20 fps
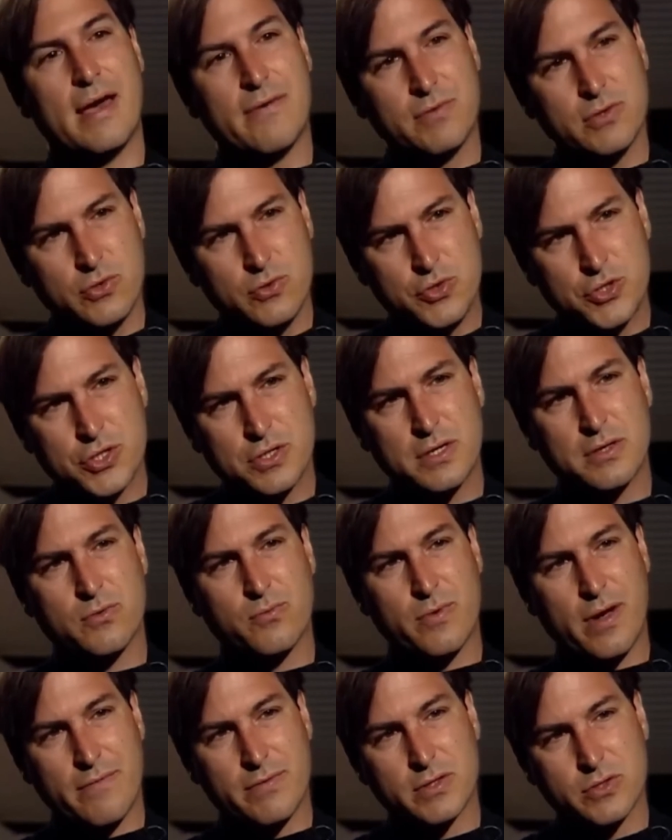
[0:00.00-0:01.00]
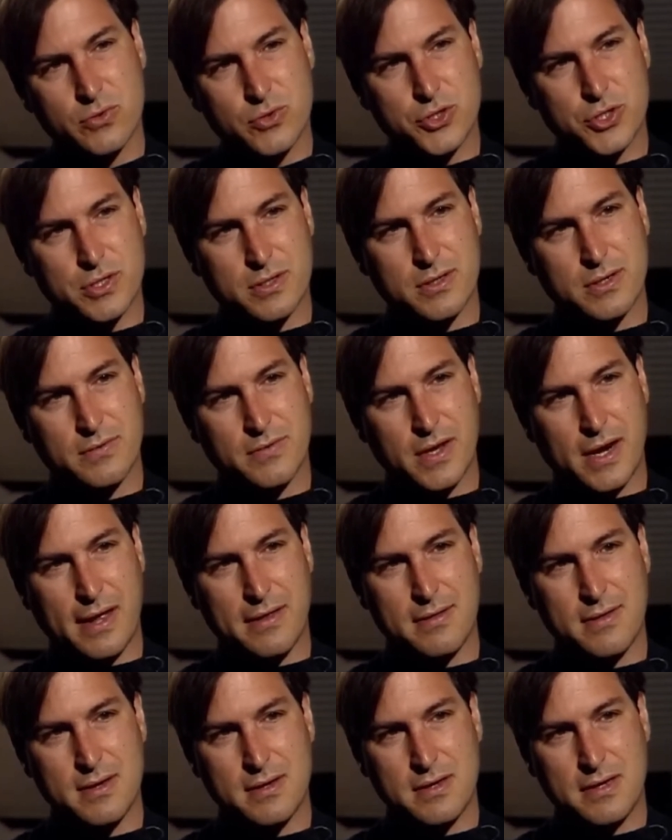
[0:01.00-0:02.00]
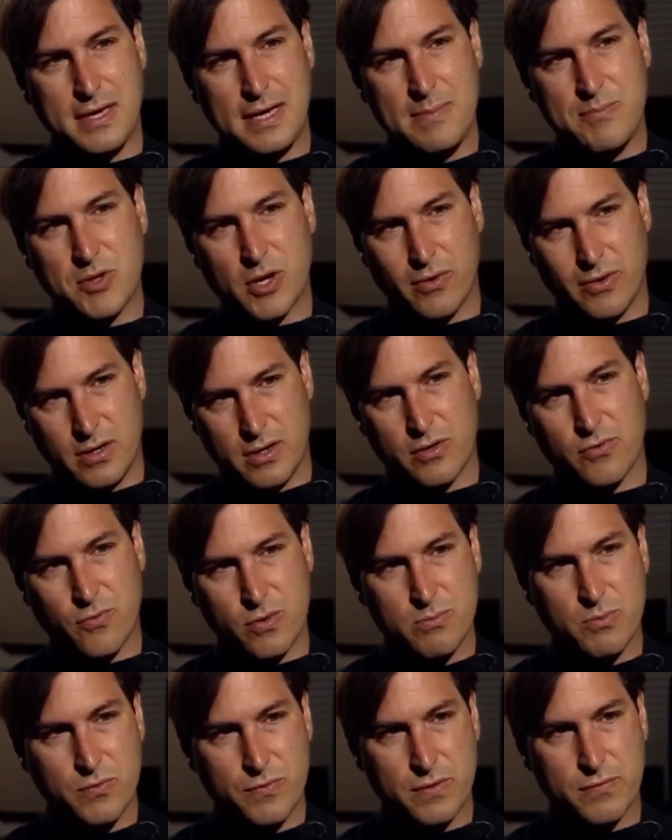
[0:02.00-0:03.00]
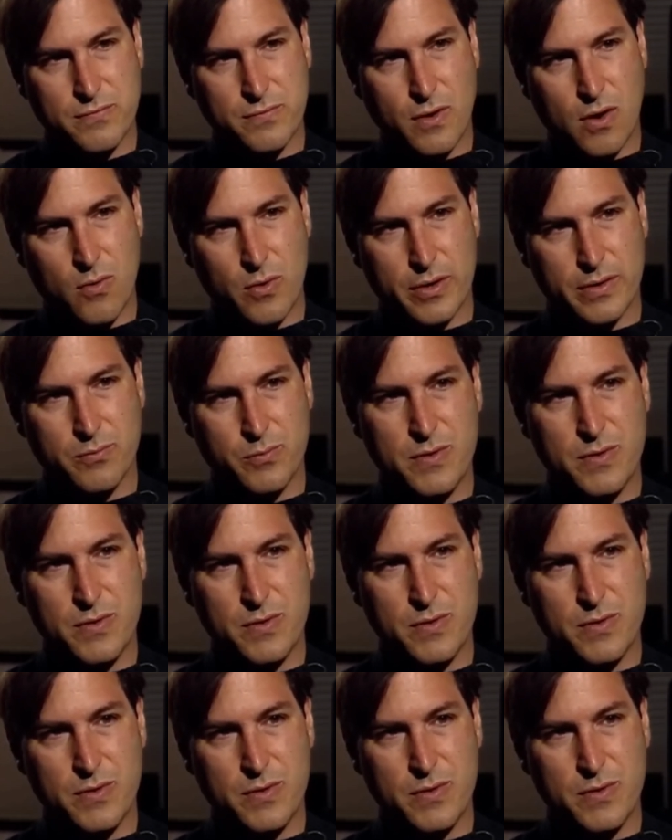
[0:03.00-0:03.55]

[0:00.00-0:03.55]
evolution and the revolution that I think keeps our industry moving forward.